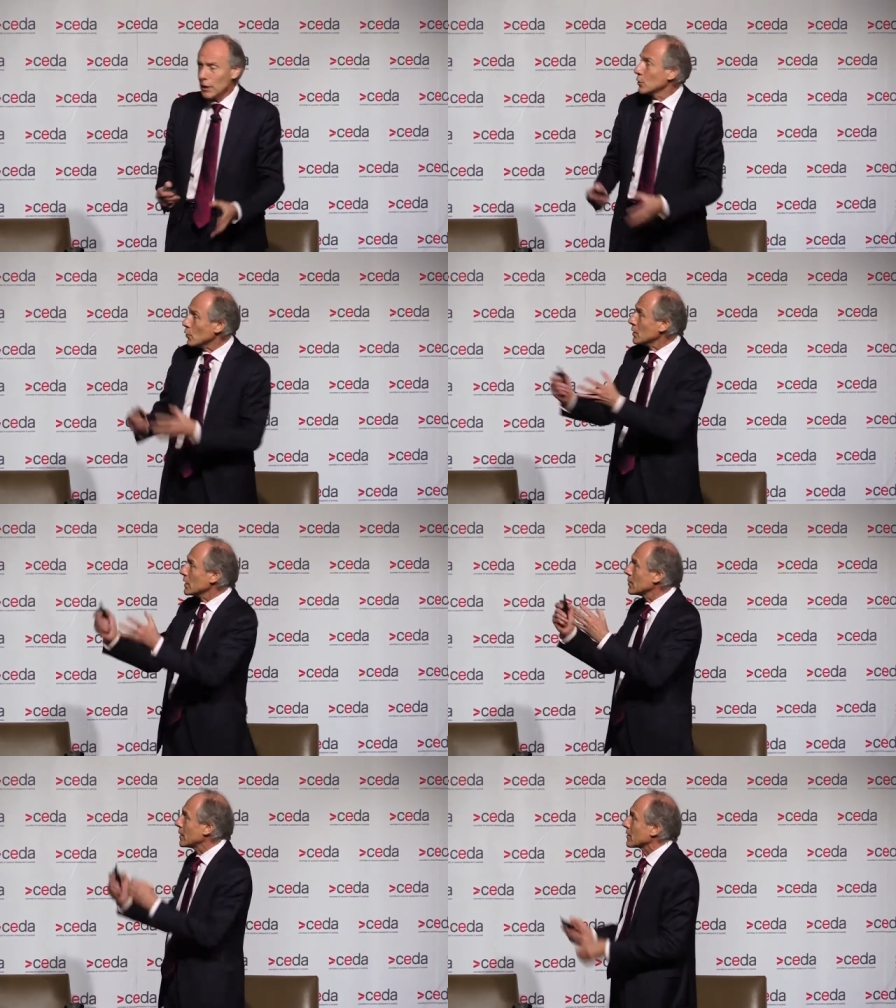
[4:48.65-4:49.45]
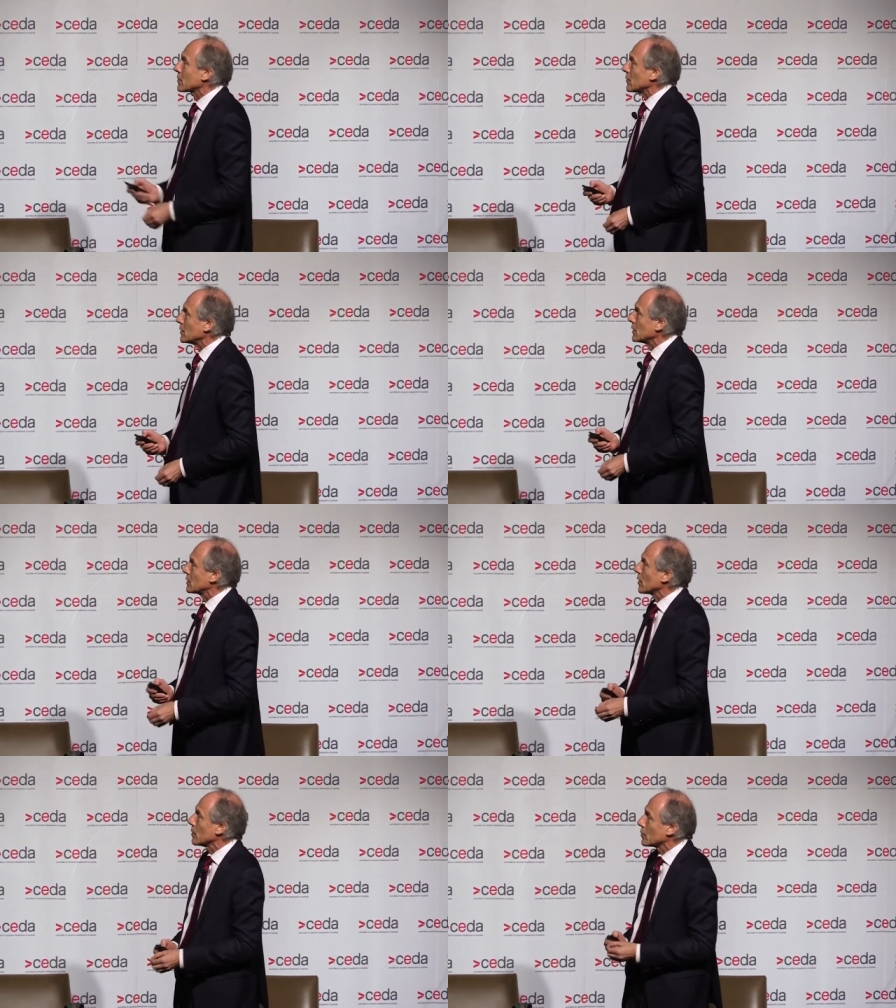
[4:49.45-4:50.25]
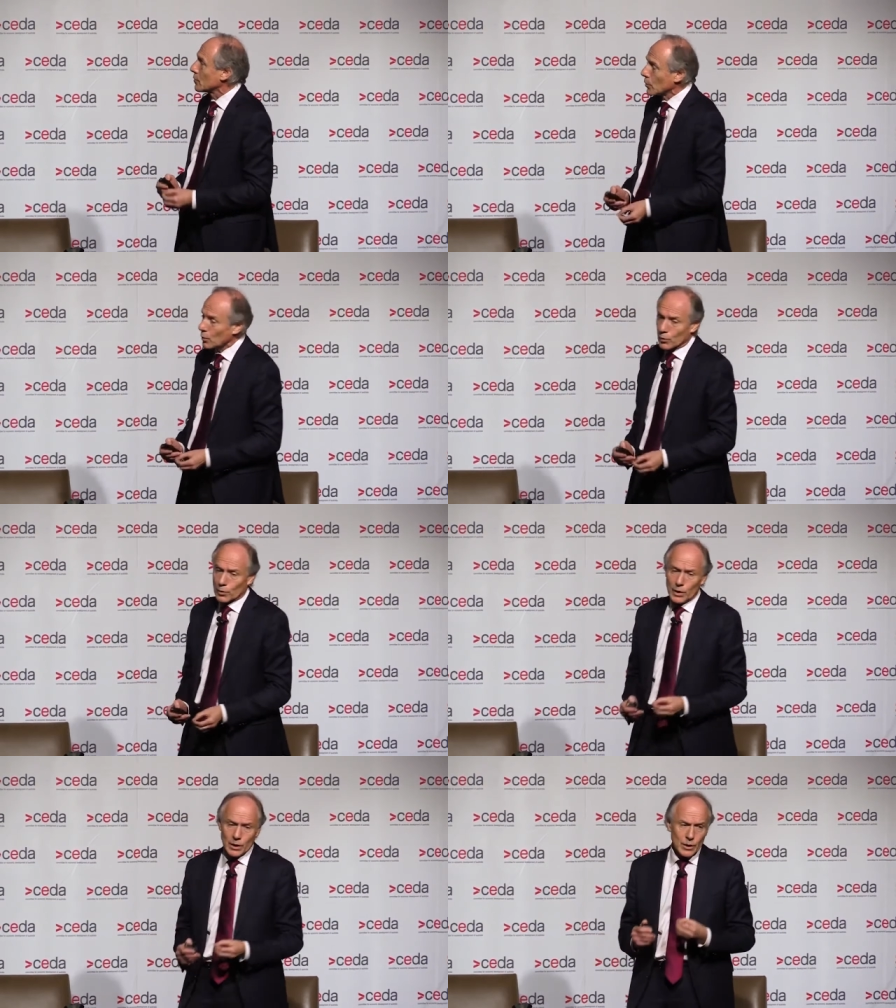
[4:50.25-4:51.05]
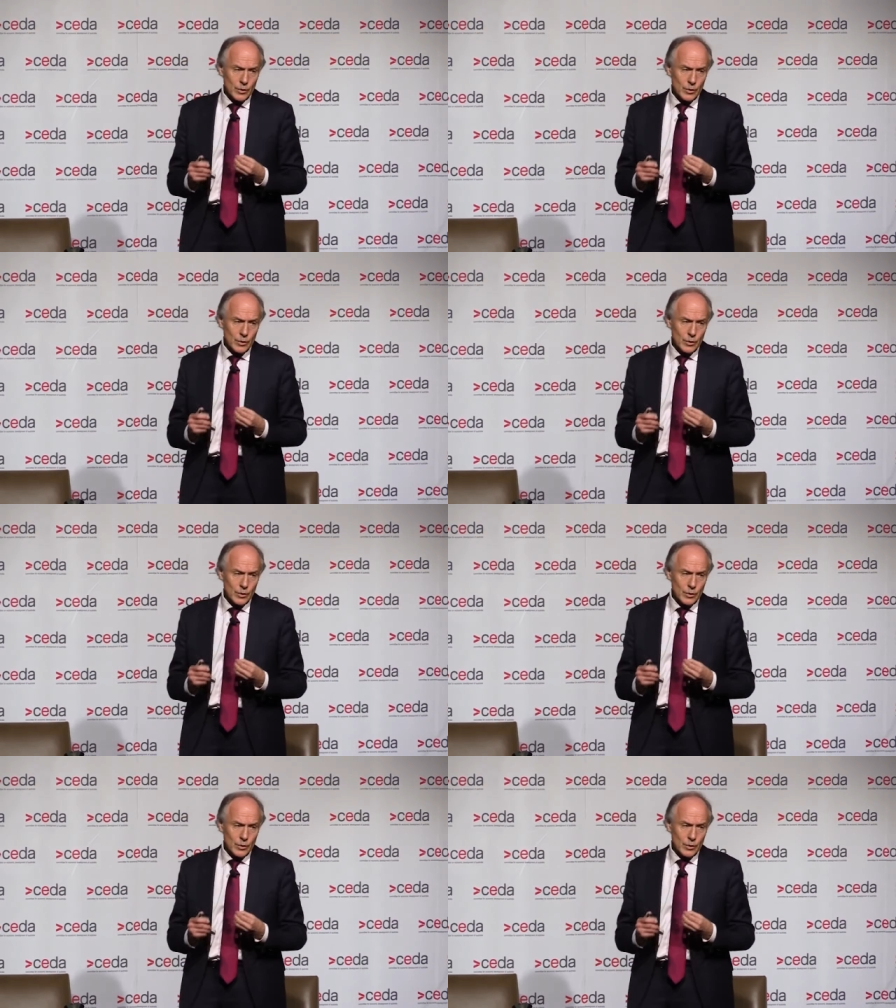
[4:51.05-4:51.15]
you need about 70 times more